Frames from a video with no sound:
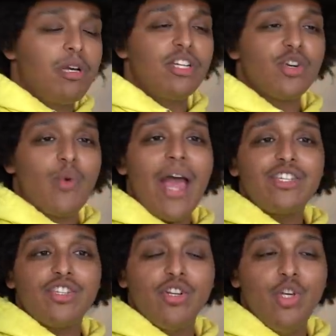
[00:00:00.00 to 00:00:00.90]
because a
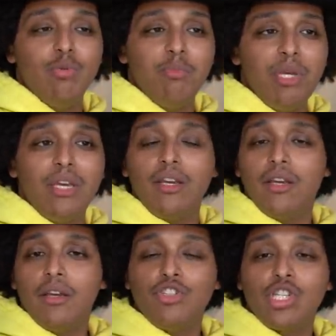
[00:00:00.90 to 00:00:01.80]
rational human
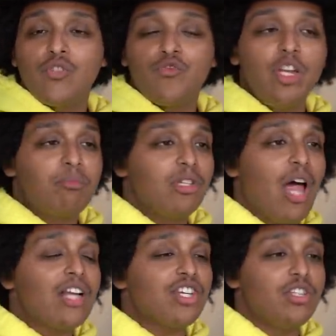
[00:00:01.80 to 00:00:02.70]
being could just flip the
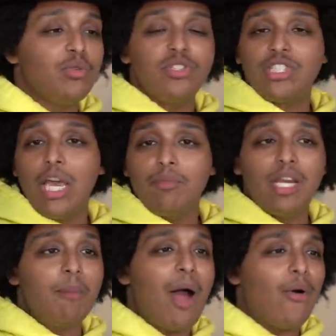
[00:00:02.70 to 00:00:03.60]
logic and do the same
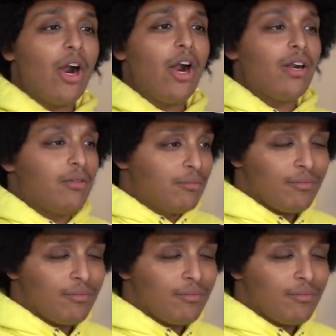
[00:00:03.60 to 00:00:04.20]
thing about her.